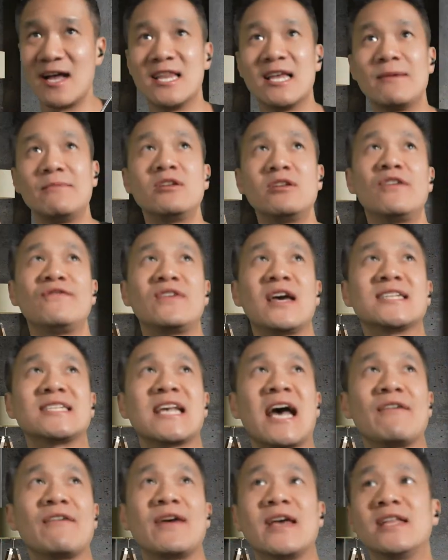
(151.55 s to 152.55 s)
Let me know if you guys
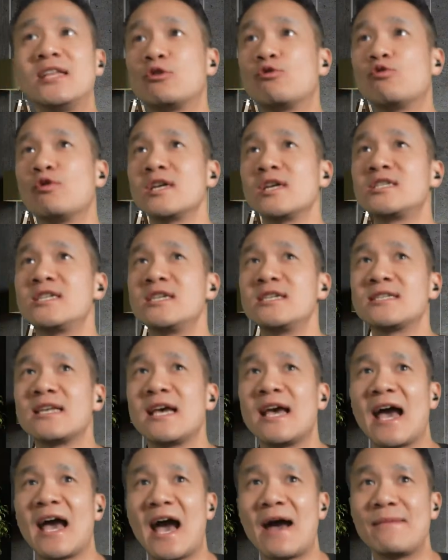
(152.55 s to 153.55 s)
have any questions.
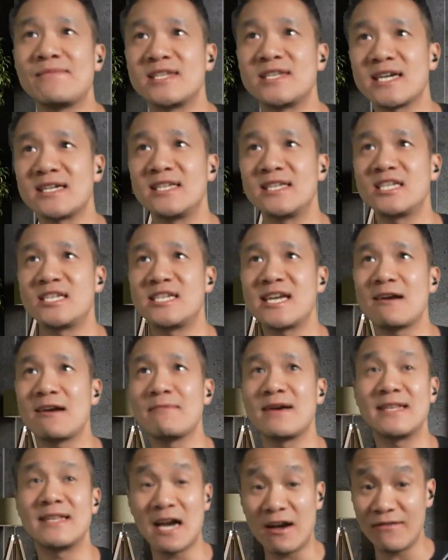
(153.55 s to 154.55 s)
I'm checking the chat
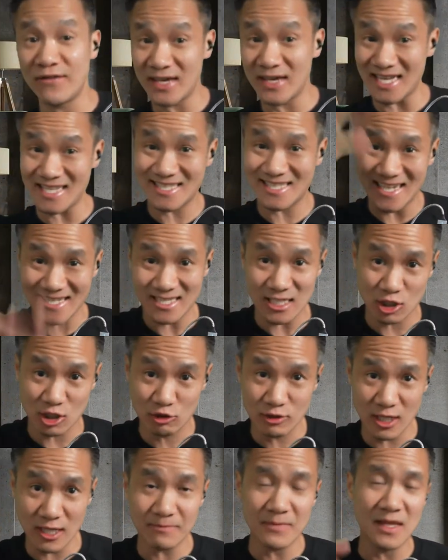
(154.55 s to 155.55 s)
right now. If you guys like the
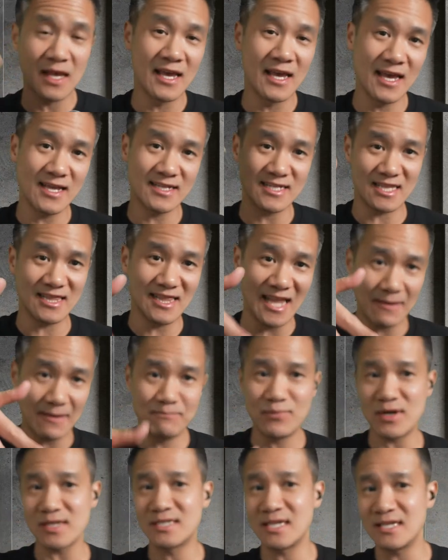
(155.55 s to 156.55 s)
stream, hit the
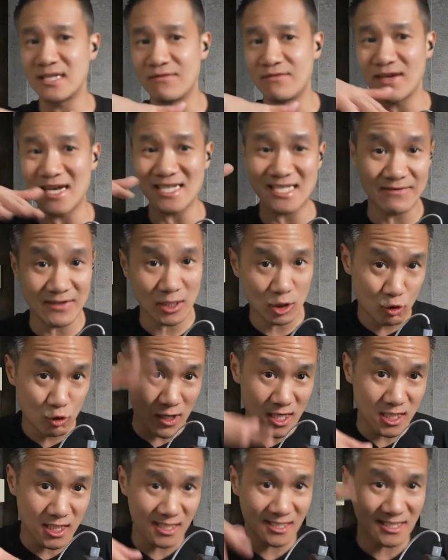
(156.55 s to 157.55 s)
like button. If you guys have any
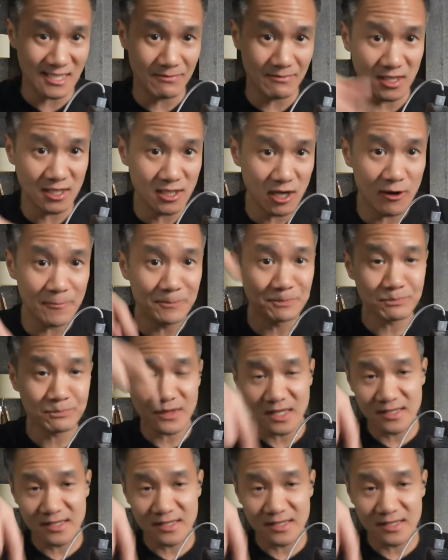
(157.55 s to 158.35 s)
questions, let me know.